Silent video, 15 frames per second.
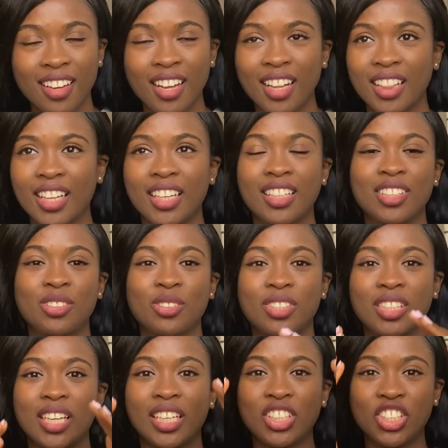Like, it was
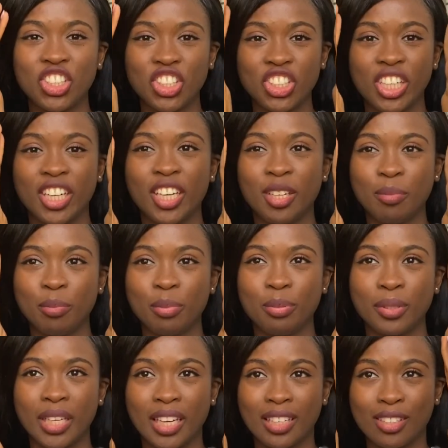like shaped
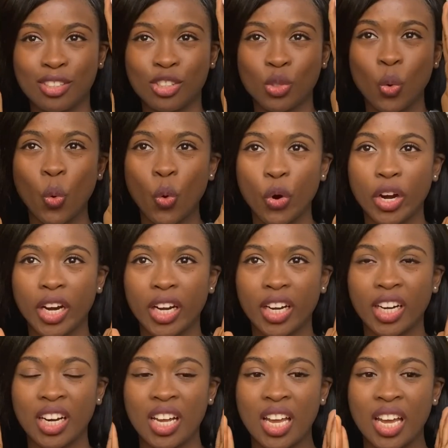like a
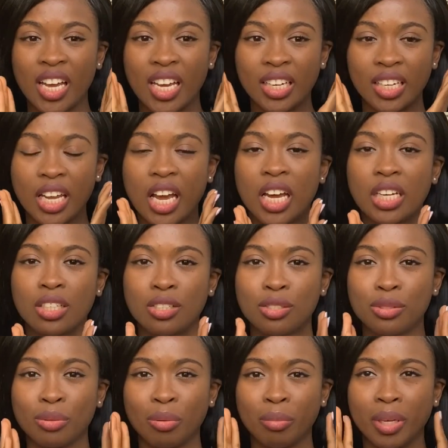square, and it had
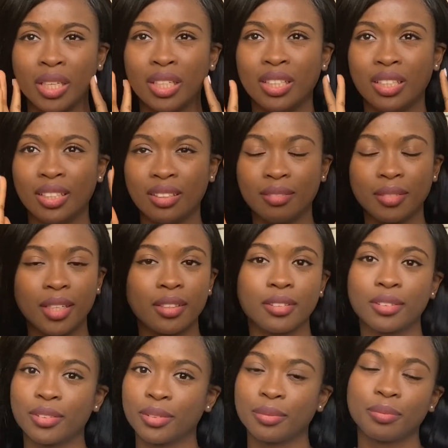so many, I don't
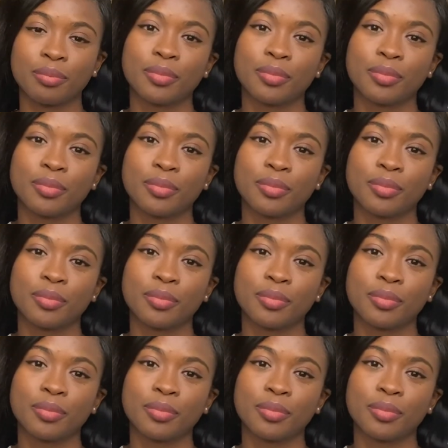know.